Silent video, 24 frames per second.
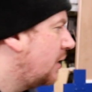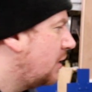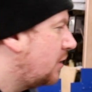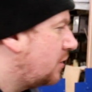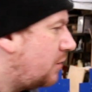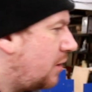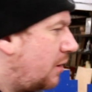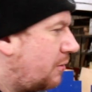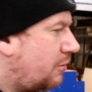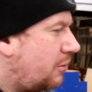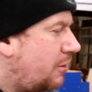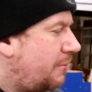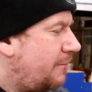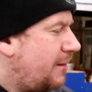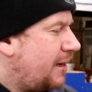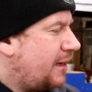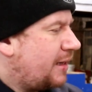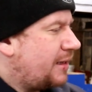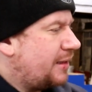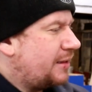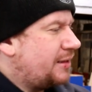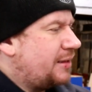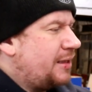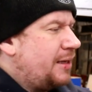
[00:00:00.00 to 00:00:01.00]
So I'm going to
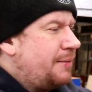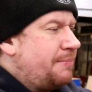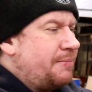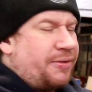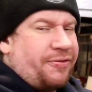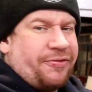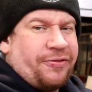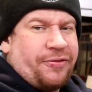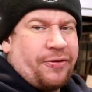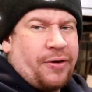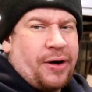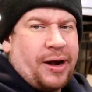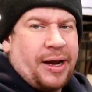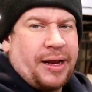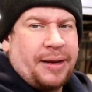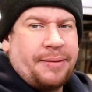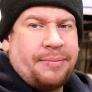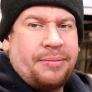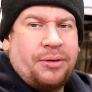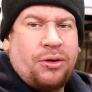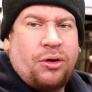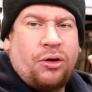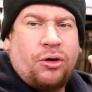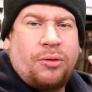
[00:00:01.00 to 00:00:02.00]
make a timber
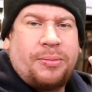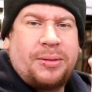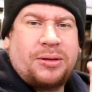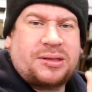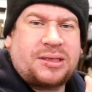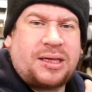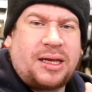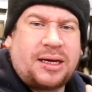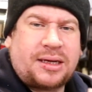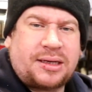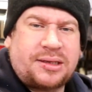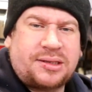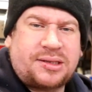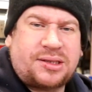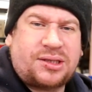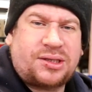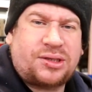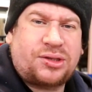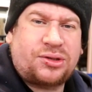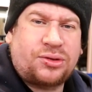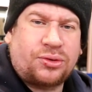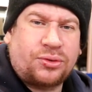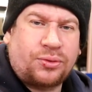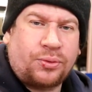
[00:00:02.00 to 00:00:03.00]
frame, almost like a
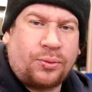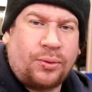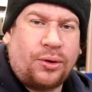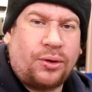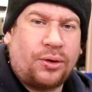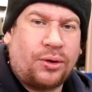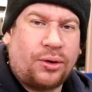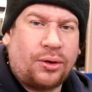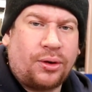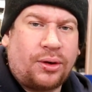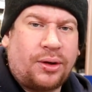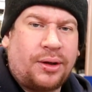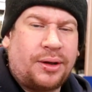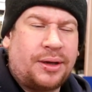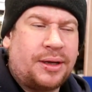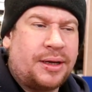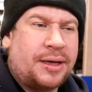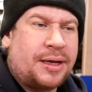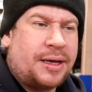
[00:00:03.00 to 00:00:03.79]
stud wall,